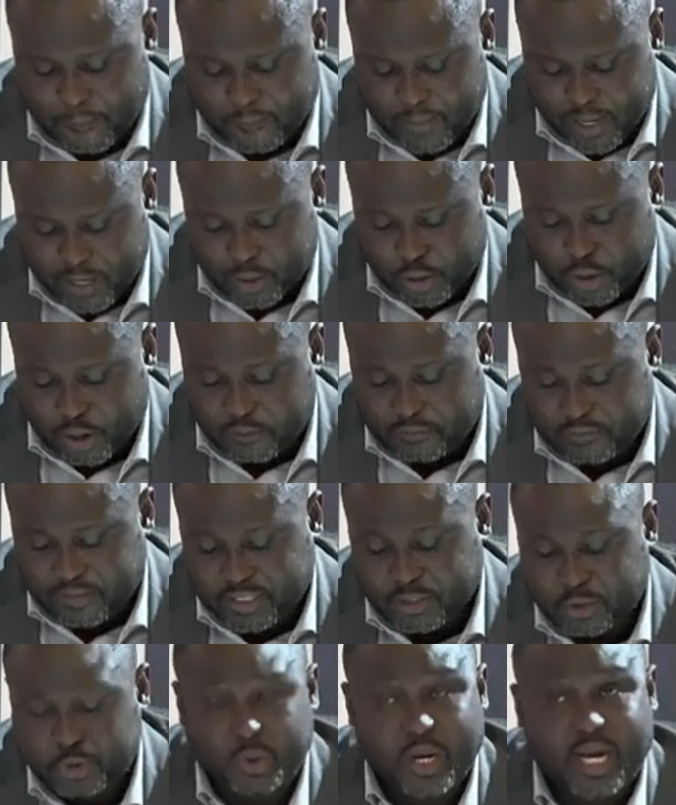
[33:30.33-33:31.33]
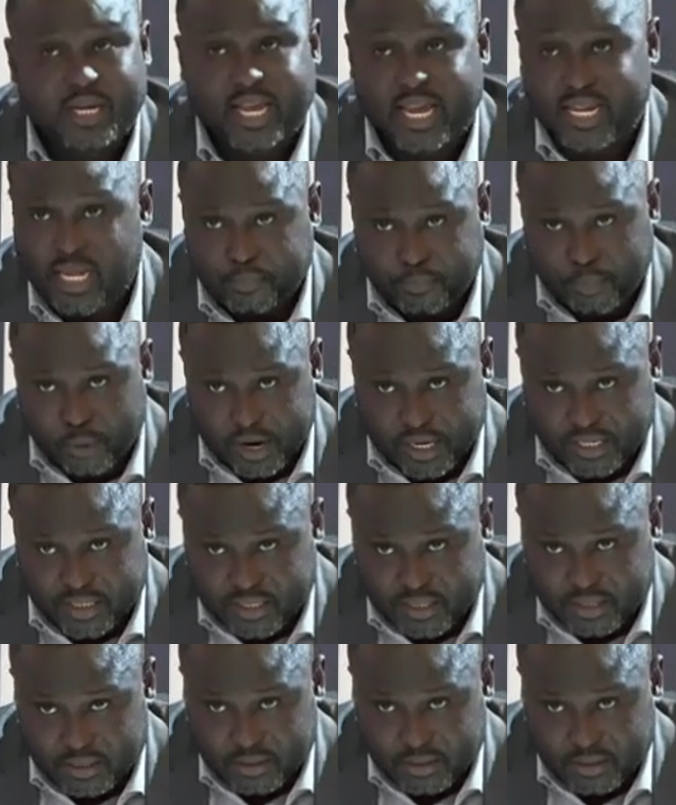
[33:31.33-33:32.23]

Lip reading: in your office, did you at any point